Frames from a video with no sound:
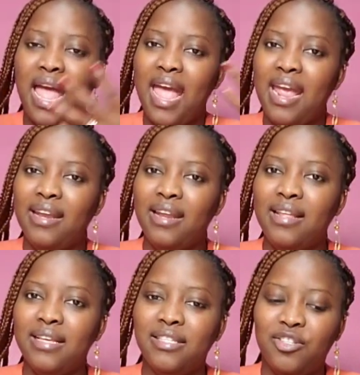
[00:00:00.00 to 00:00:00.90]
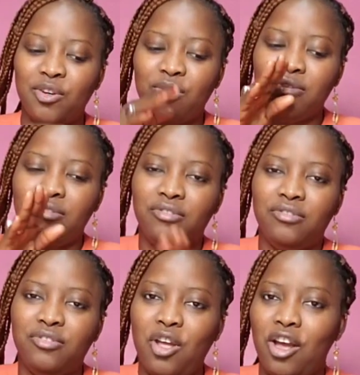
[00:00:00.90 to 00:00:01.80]
and then easy to
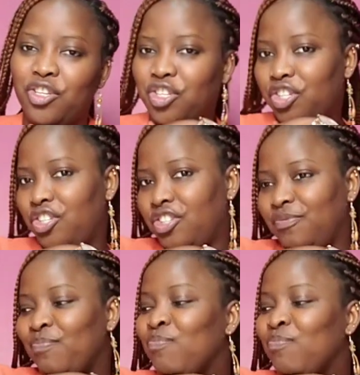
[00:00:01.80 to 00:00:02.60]
touch.